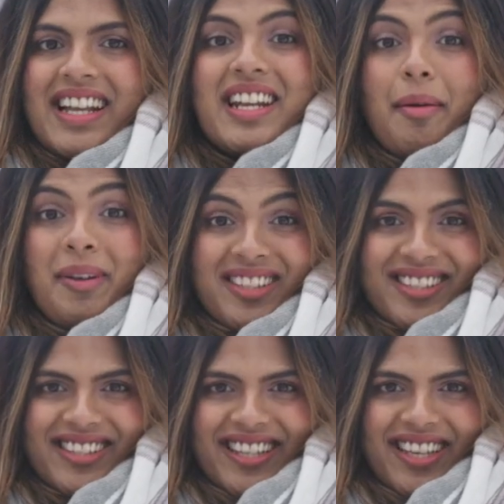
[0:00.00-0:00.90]

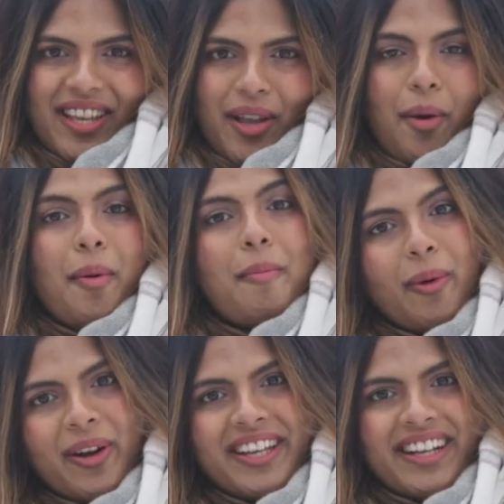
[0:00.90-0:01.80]
Namaste,
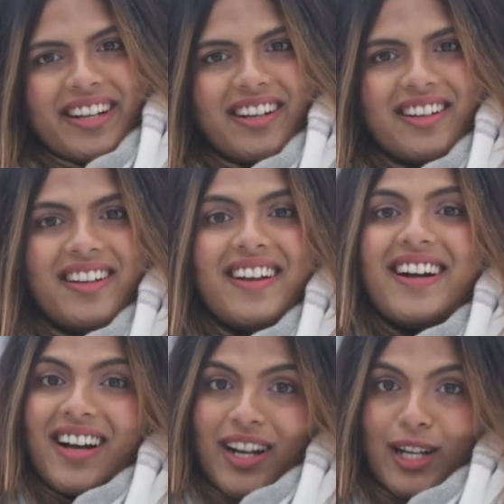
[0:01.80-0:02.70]
moikka,
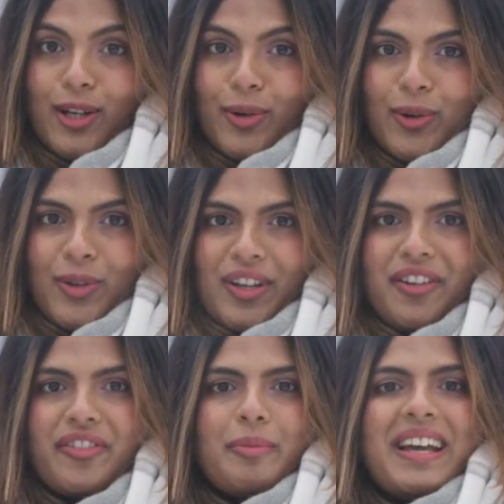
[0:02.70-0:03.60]
hello
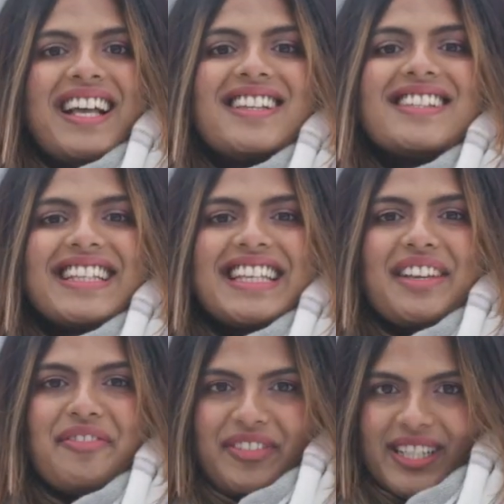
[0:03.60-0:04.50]
from
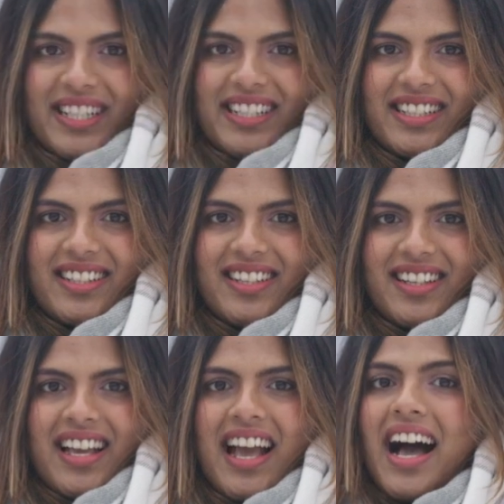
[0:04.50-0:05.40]
Helsinki, Finland.
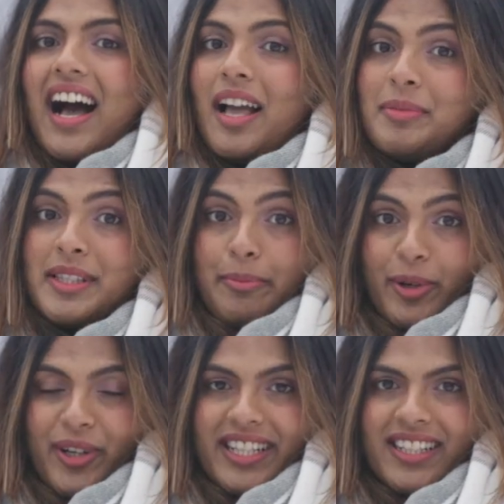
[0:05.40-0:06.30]
I'm
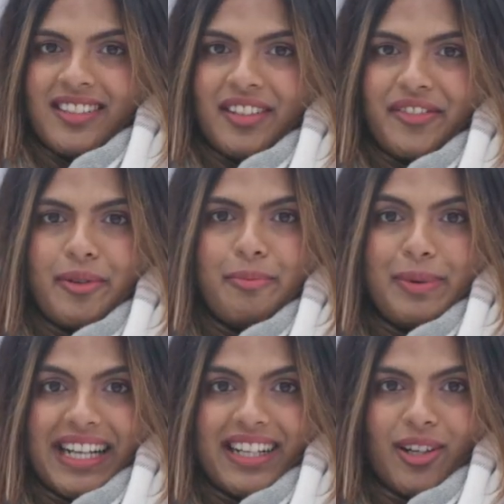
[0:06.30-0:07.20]
Simonelle from
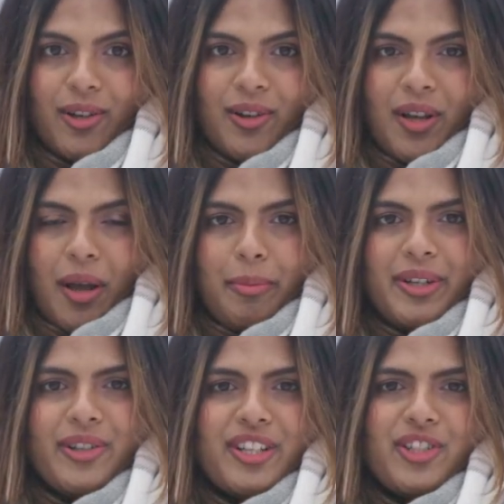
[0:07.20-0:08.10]
Bangalore, but
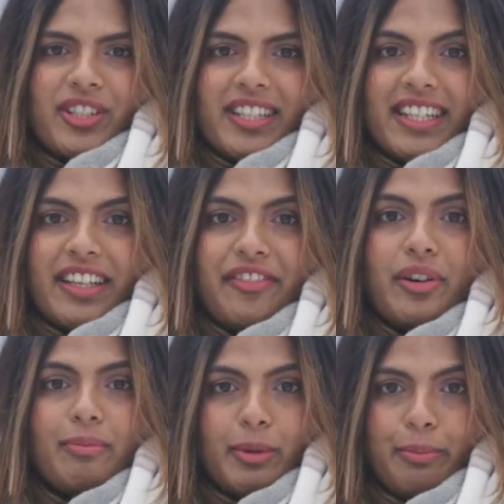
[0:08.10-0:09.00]
originally
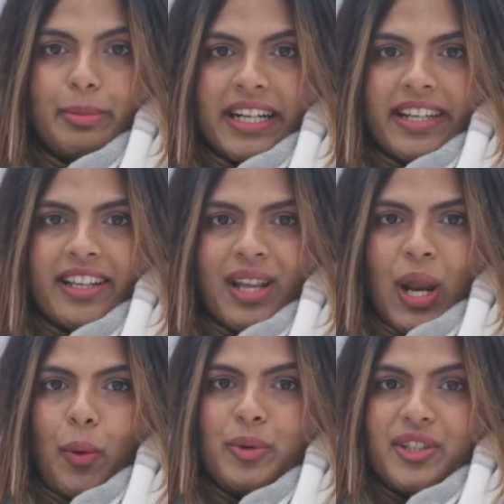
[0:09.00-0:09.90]
from Mumbai,
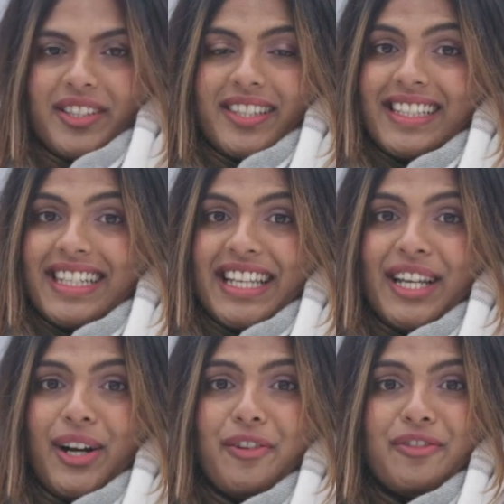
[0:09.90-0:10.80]
which is a
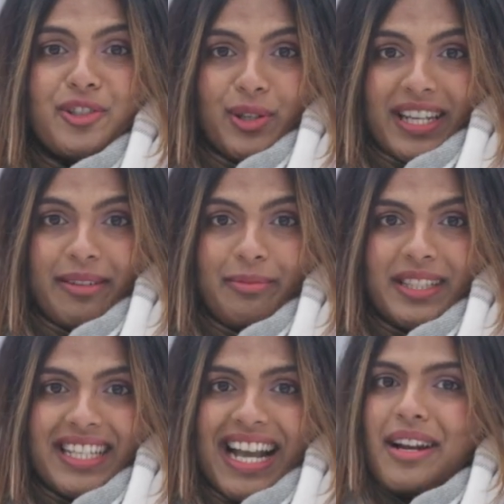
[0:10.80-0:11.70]
city of
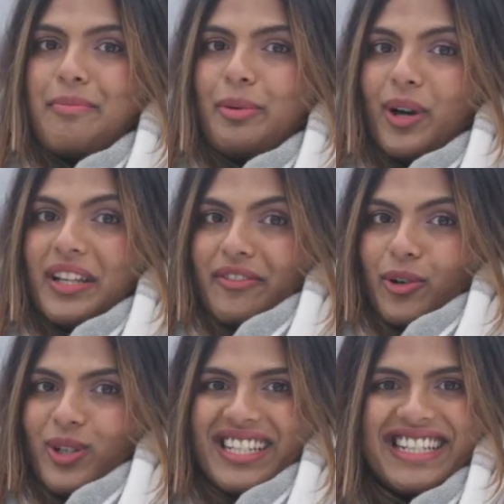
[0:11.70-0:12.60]
dreams and
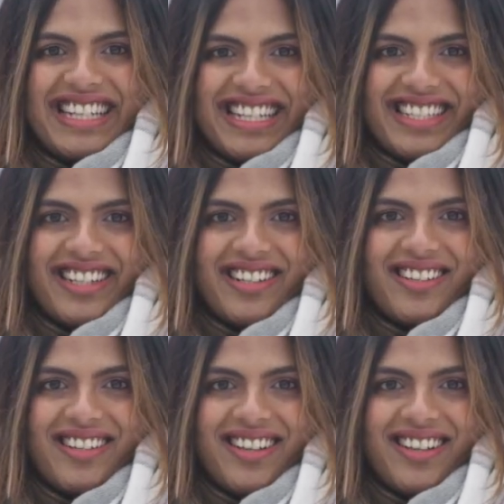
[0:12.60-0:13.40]
Bollywood in India.